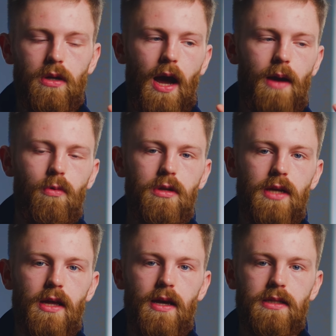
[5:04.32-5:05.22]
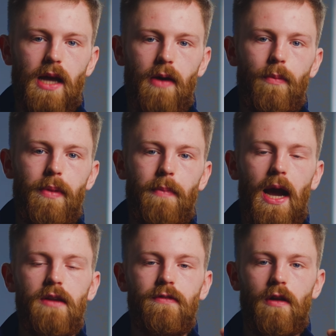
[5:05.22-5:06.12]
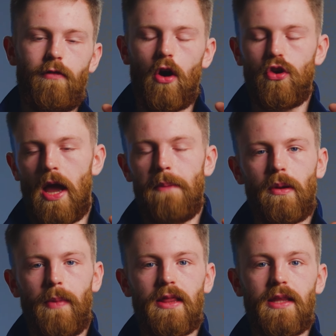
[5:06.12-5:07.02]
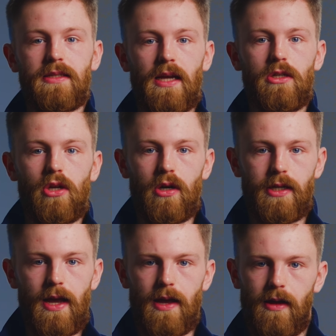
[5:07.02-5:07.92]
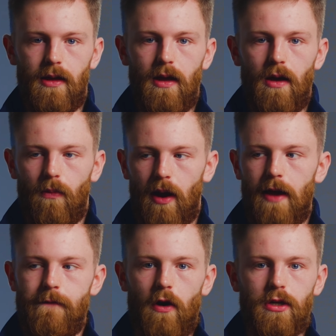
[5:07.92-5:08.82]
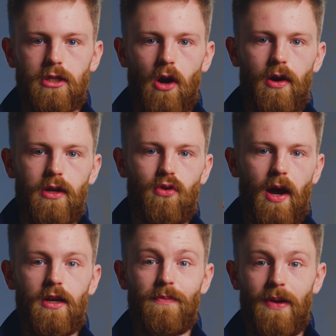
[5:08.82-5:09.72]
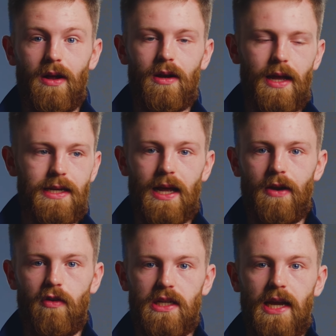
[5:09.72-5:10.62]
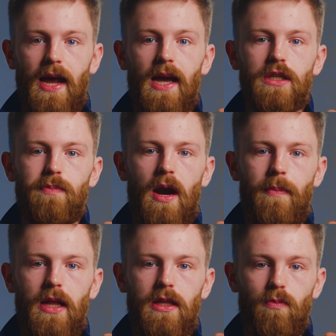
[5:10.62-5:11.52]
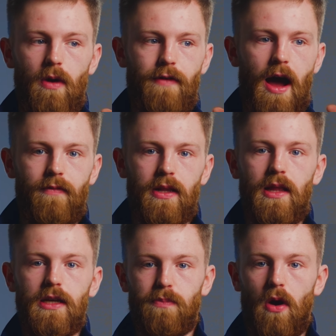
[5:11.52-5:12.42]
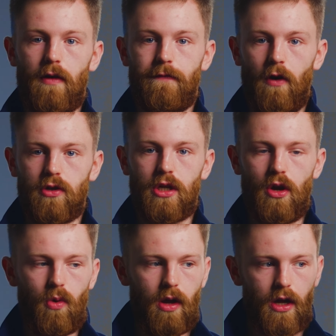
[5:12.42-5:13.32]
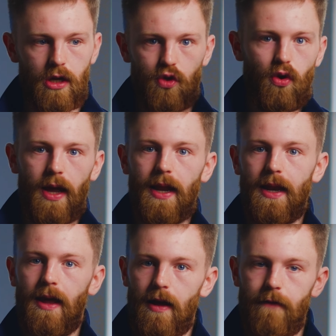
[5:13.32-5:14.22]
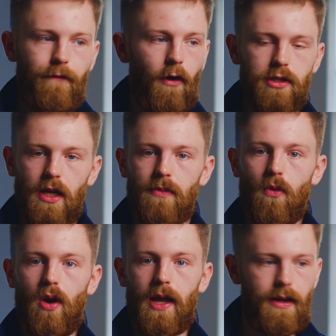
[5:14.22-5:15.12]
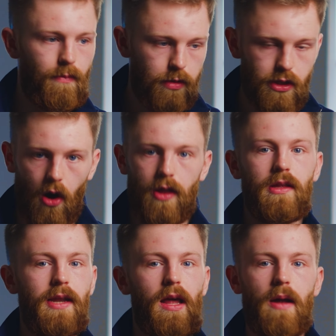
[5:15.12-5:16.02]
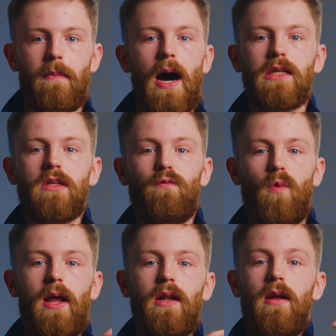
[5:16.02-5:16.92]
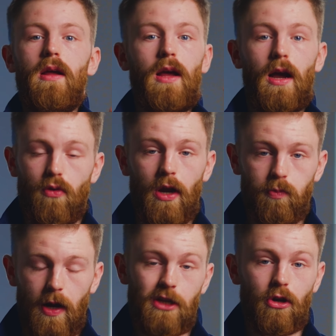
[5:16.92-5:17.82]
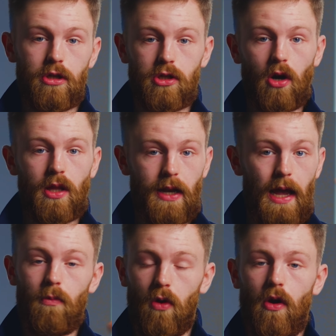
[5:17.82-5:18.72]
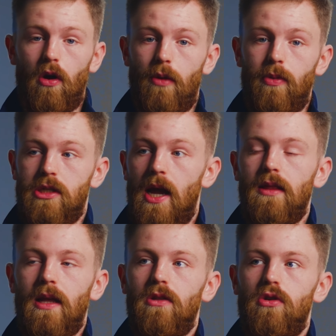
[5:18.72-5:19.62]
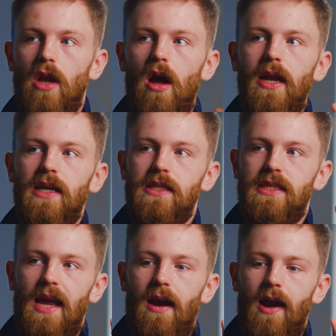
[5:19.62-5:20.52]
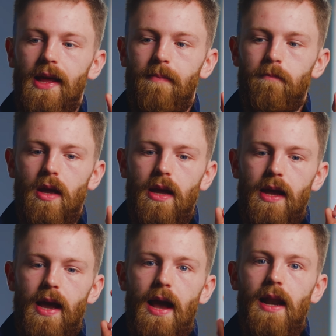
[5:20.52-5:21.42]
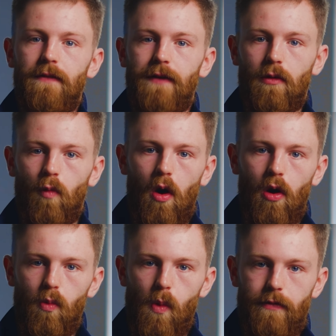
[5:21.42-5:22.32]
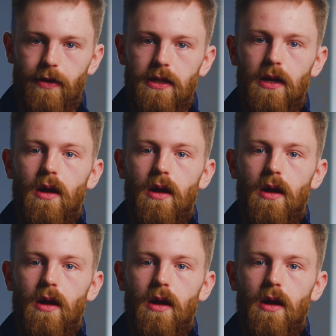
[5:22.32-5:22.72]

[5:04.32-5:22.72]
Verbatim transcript: But I would say this I would be mindful of how you implement this into your day. When I first started trying to build a daily routine, I experimented with having this part first, you know, training first in the morning, starting the day on a massive win, a great way to start the day 100%, and there's not necessarily anything wrong with it.